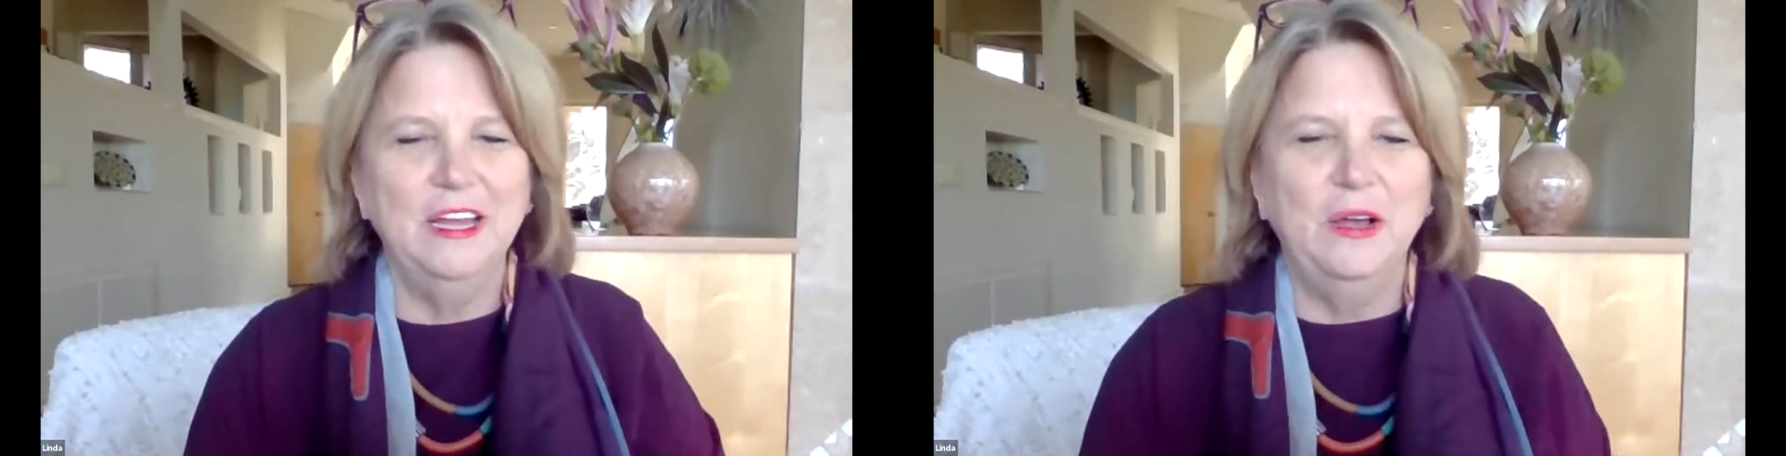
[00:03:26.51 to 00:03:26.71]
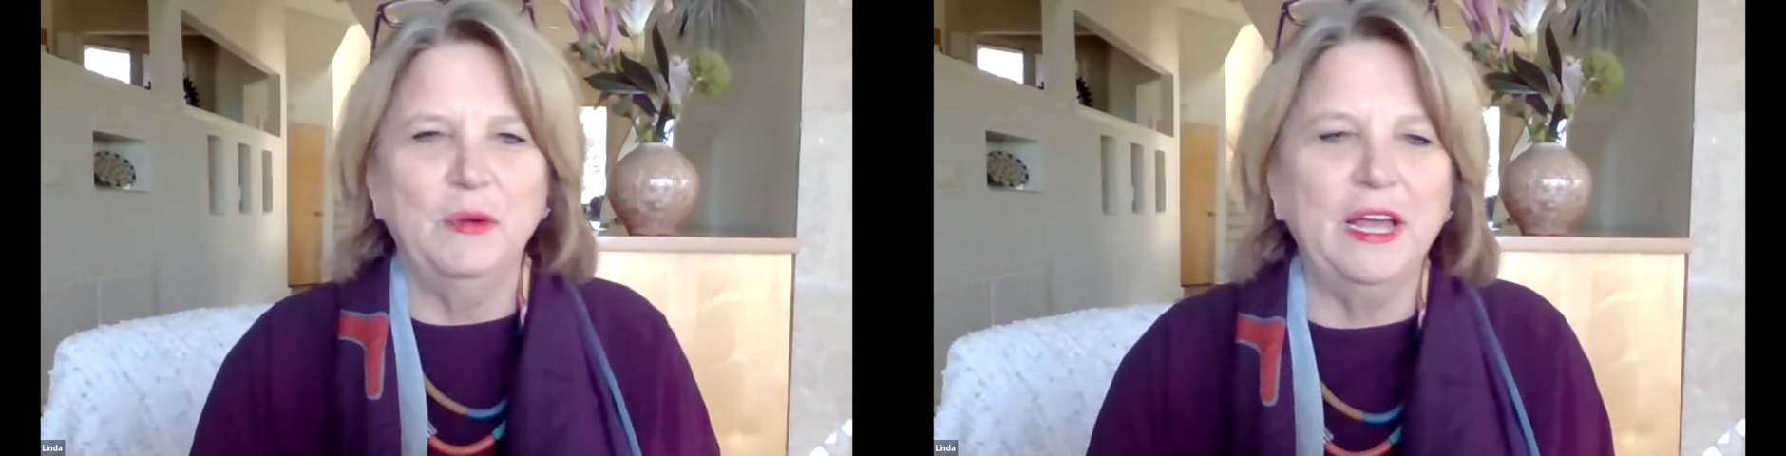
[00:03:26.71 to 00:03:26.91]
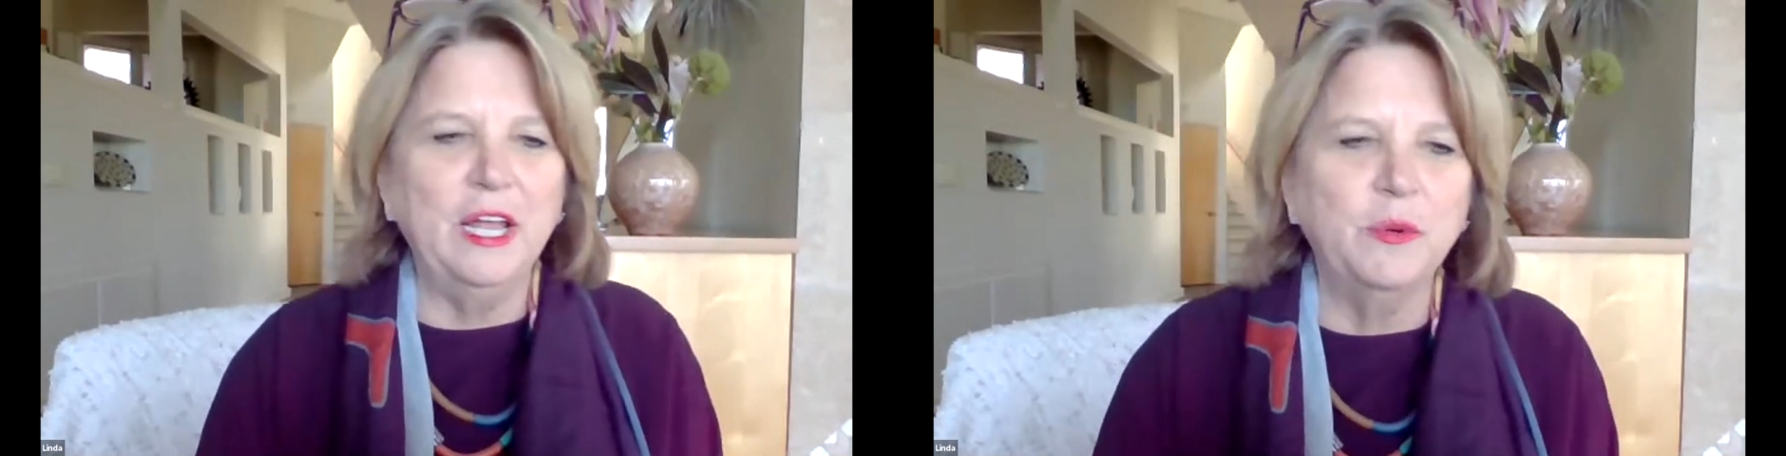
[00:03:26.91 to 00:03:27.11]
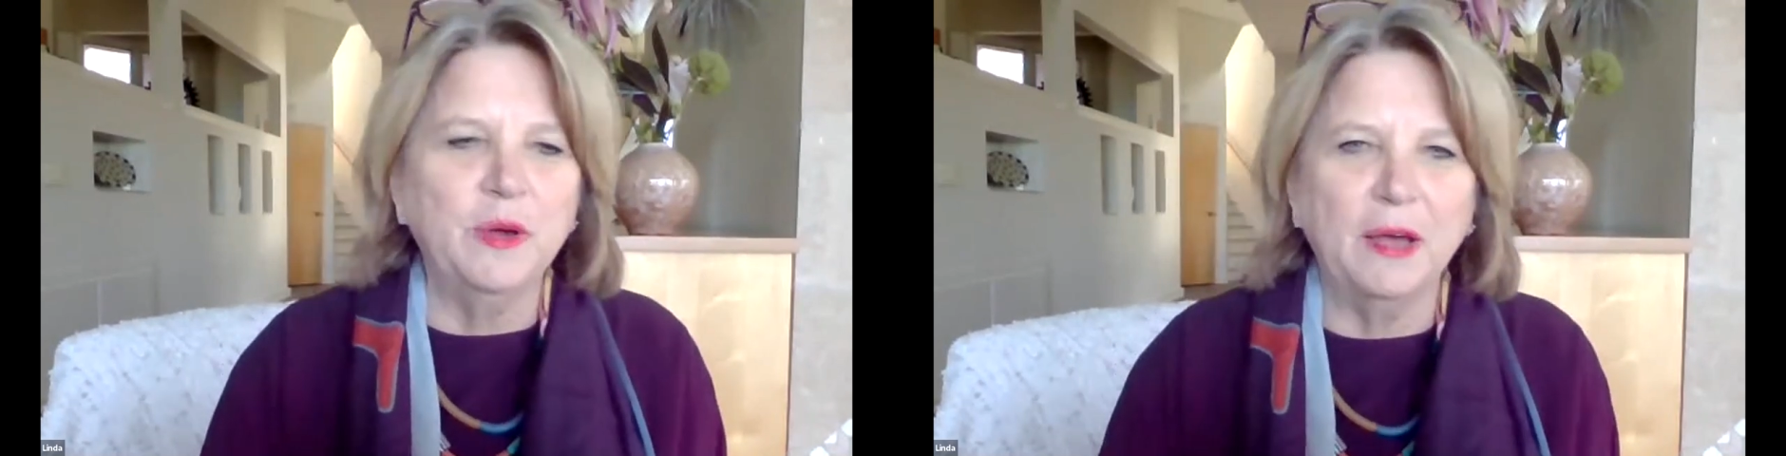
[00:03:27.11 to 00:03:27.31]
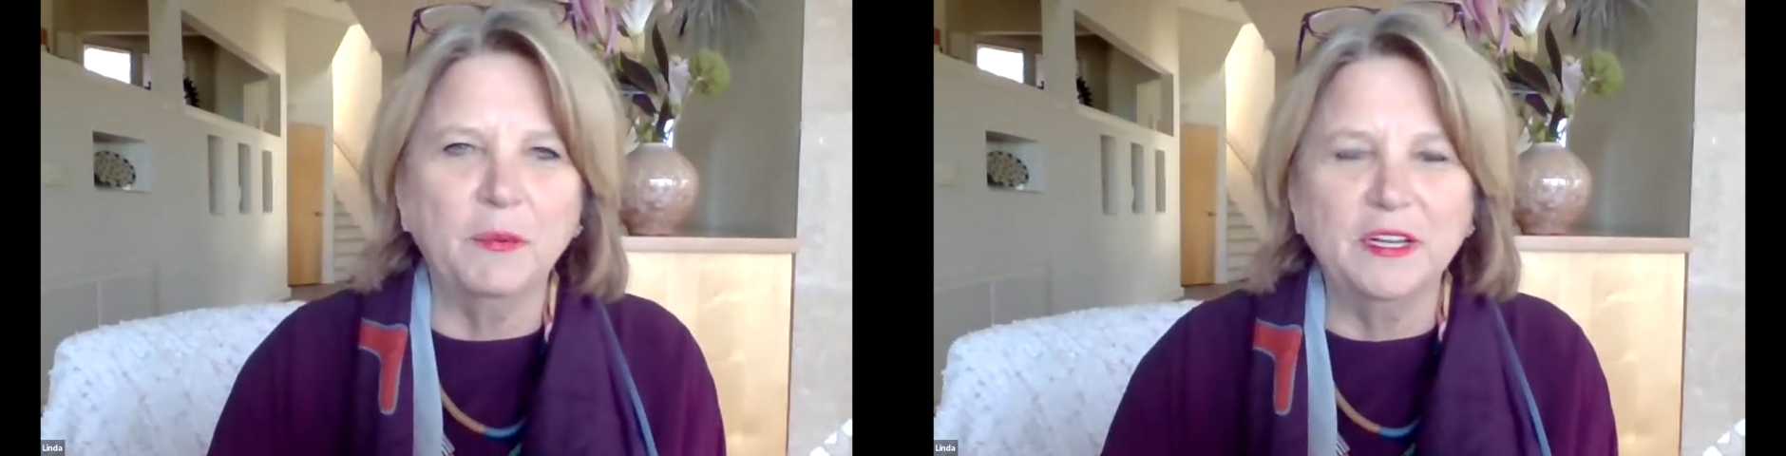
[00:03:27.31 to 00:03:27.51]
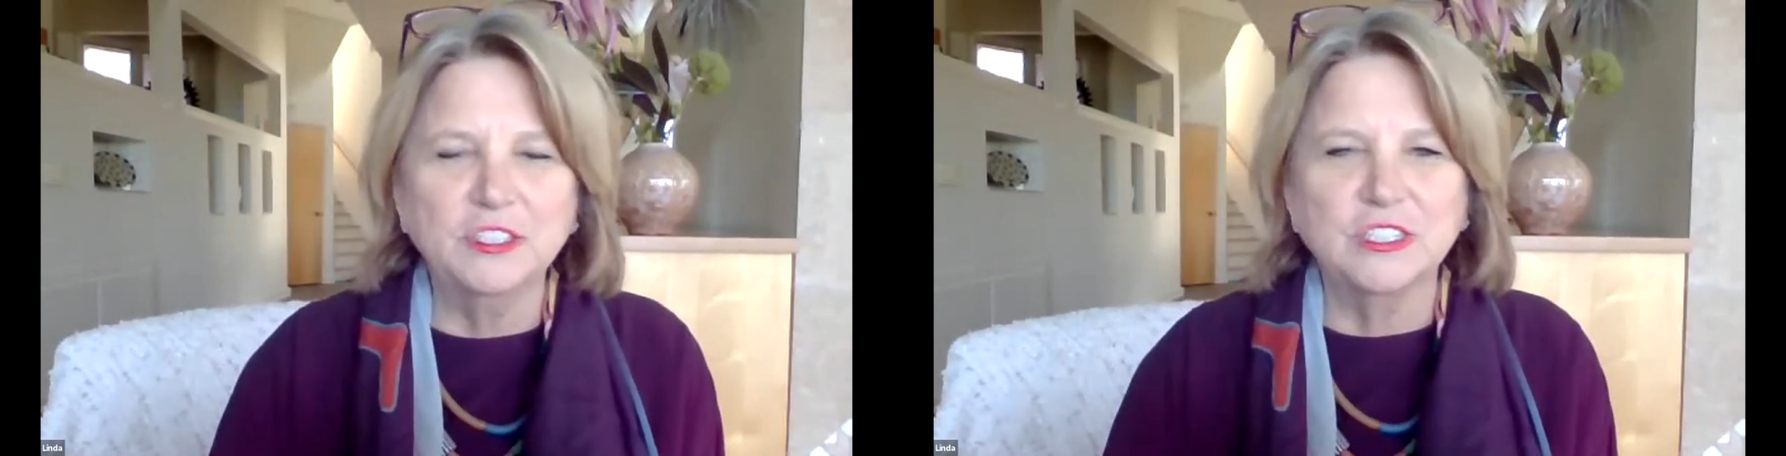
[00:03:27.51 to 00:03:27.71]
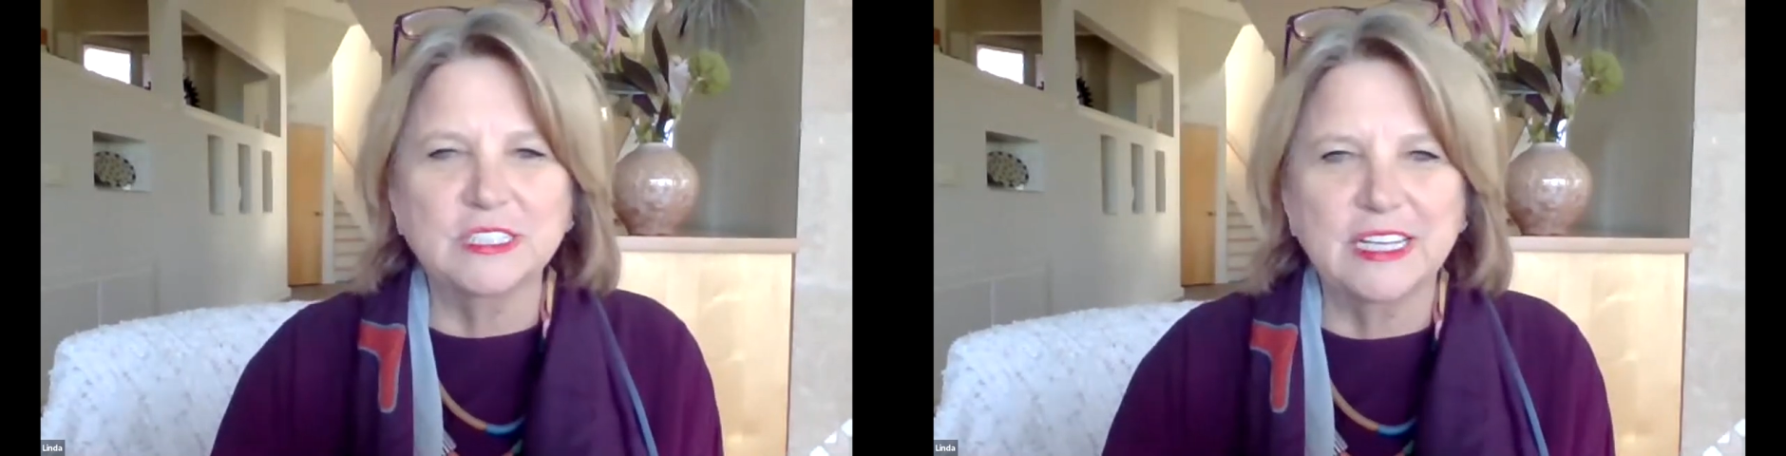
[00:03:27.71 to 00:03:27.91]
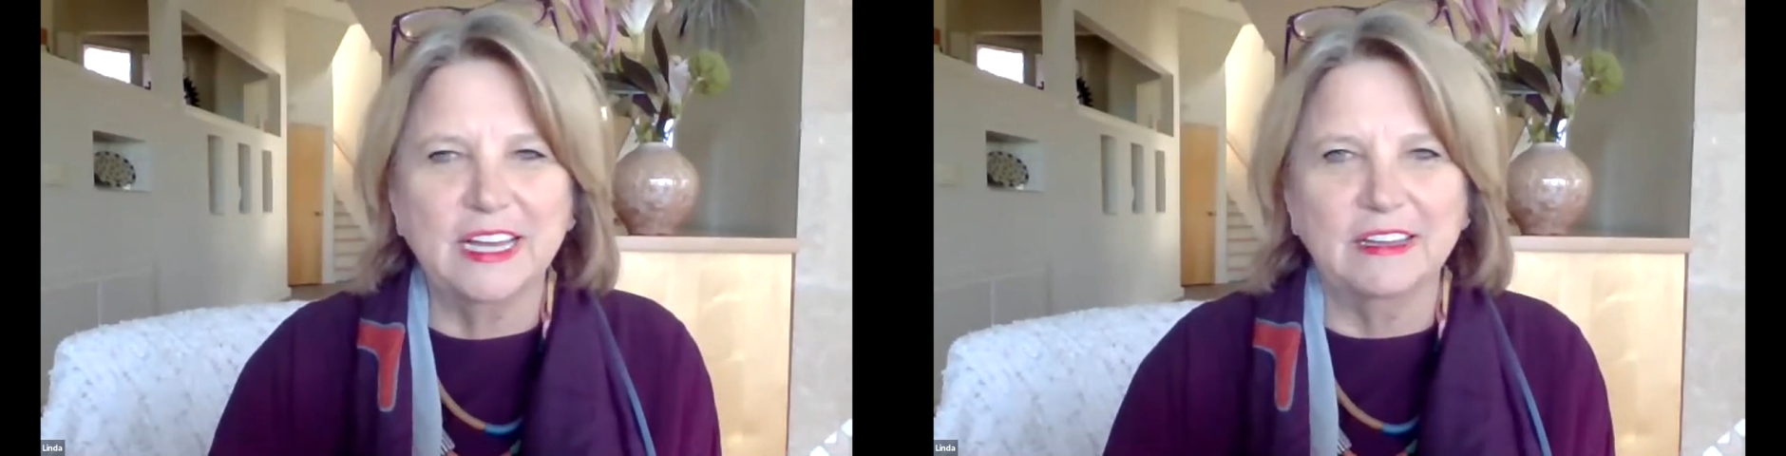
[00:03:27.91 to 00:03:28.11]
Well, anyway, I want to
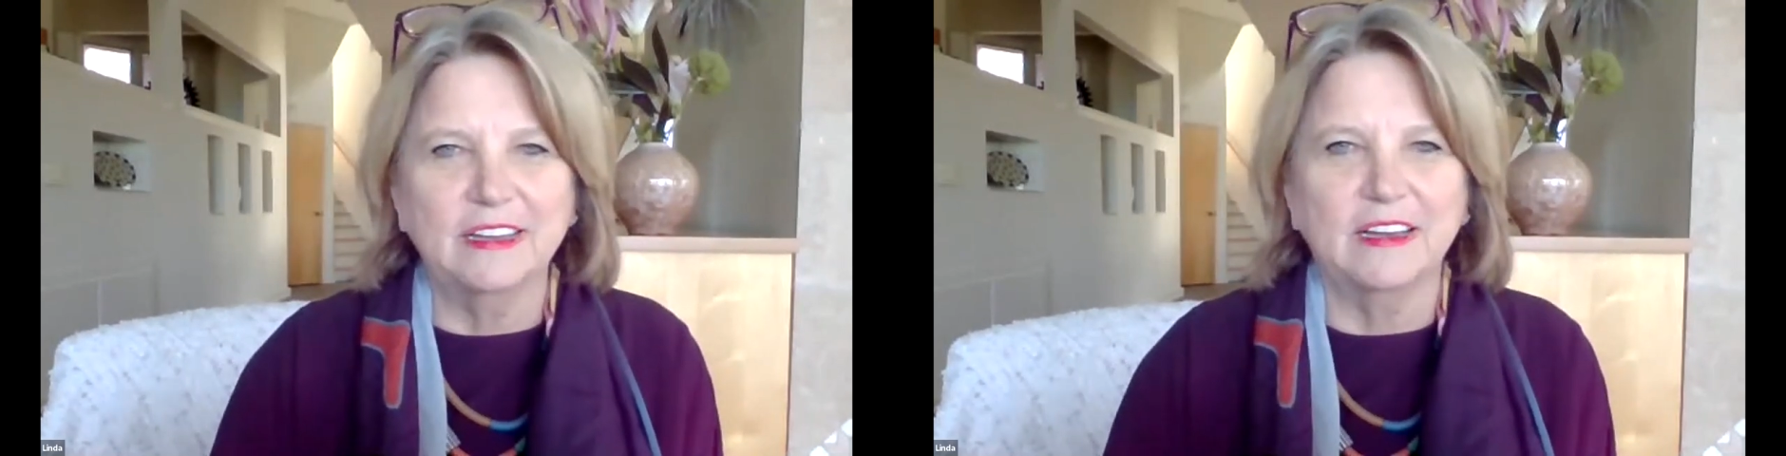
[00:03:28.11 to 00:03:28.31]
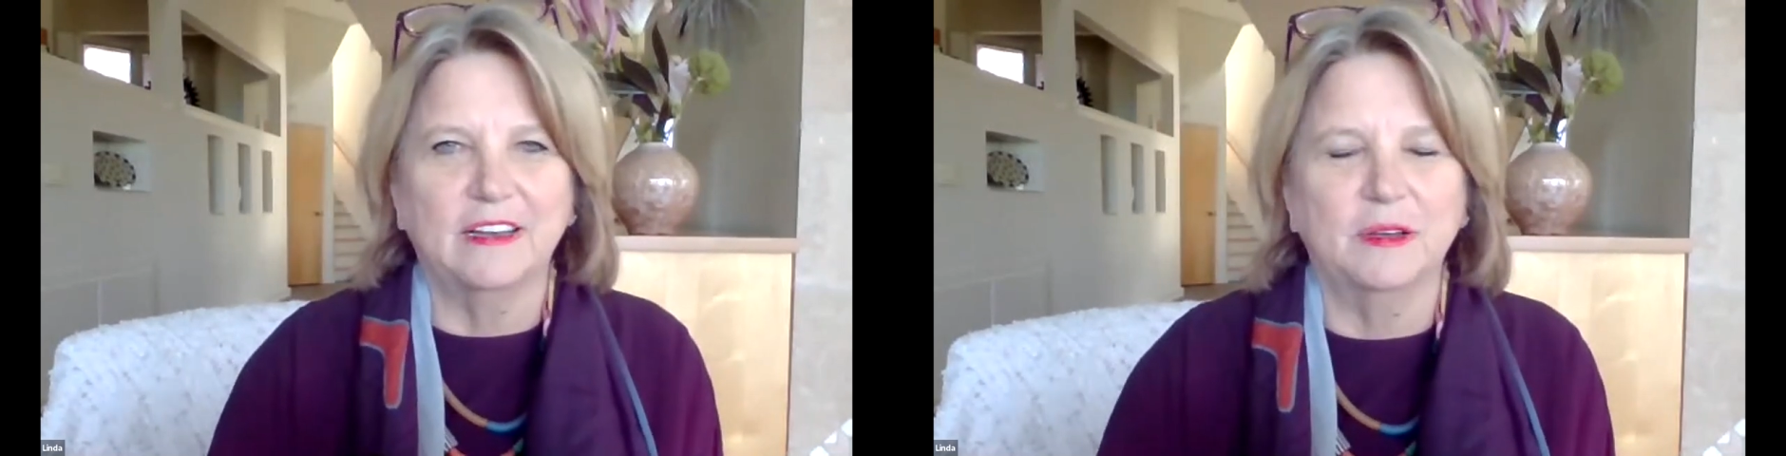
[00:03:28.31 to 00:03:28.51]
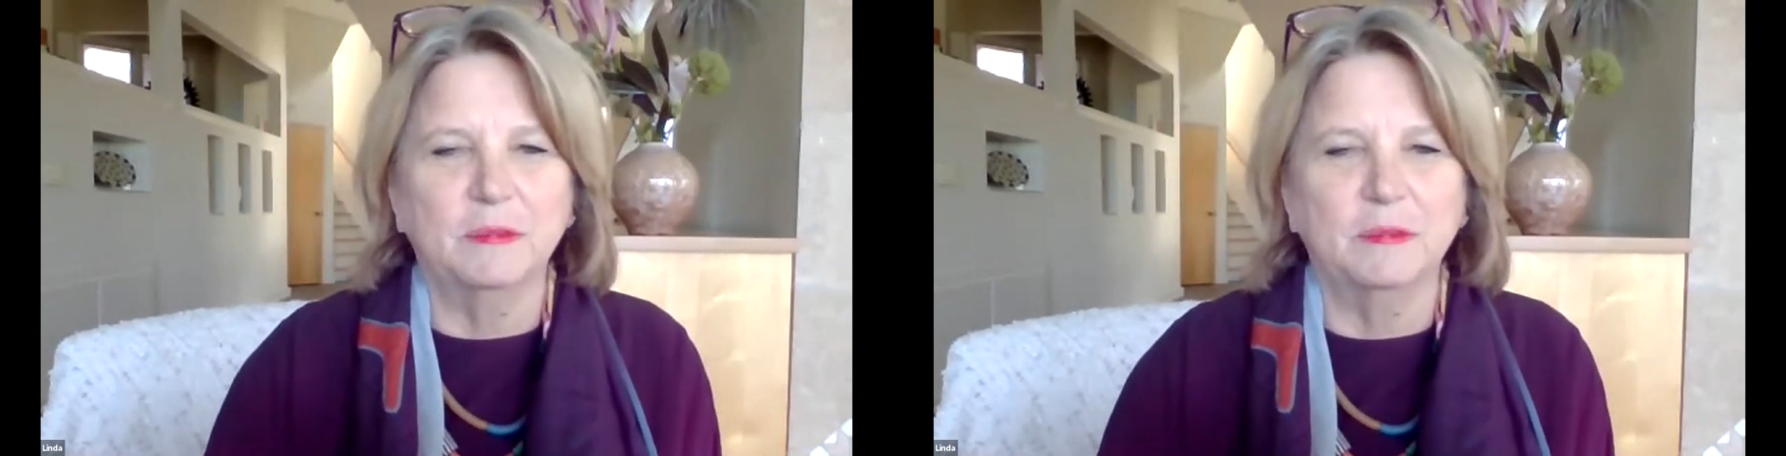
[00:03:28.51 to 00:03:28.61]
just say,